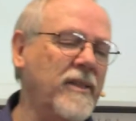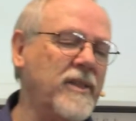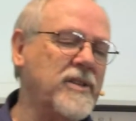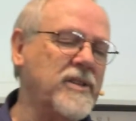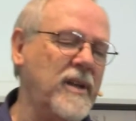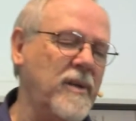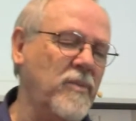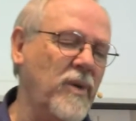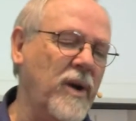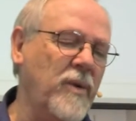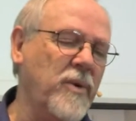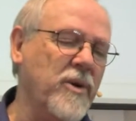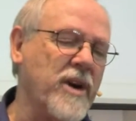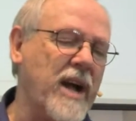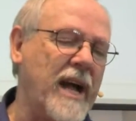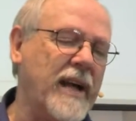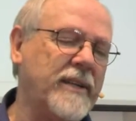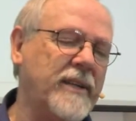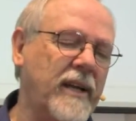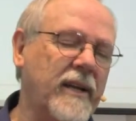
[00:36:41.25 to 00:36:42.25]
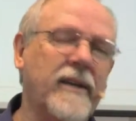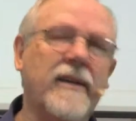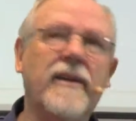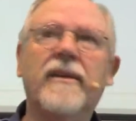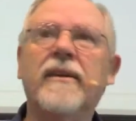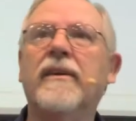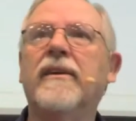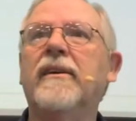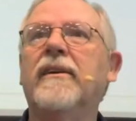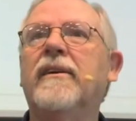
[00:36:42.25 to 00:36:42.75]
the same way we're acting,
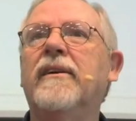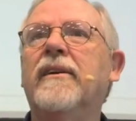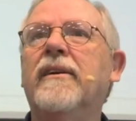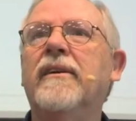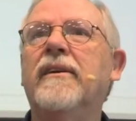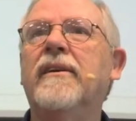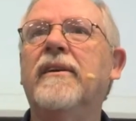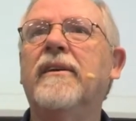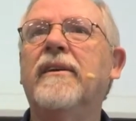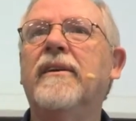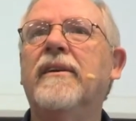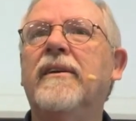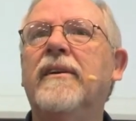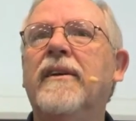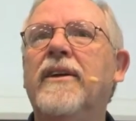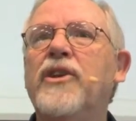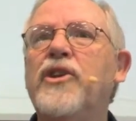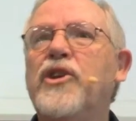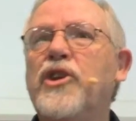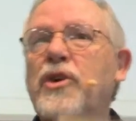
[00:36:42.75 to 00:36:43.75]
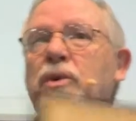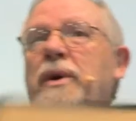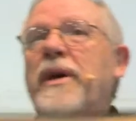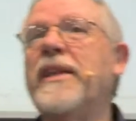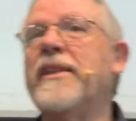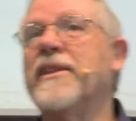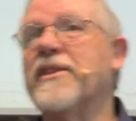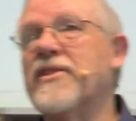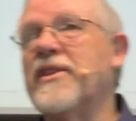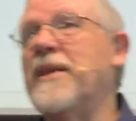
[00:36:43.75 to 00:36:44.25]

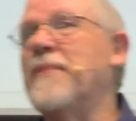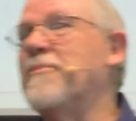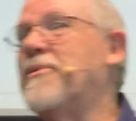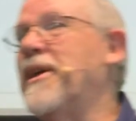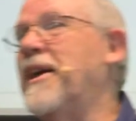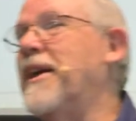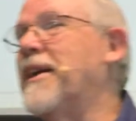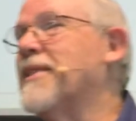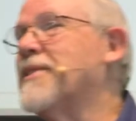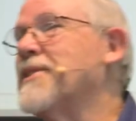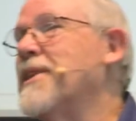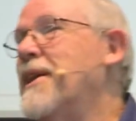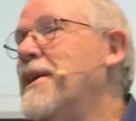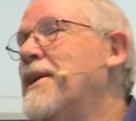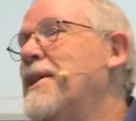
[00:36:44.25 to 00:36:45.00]
doing the same things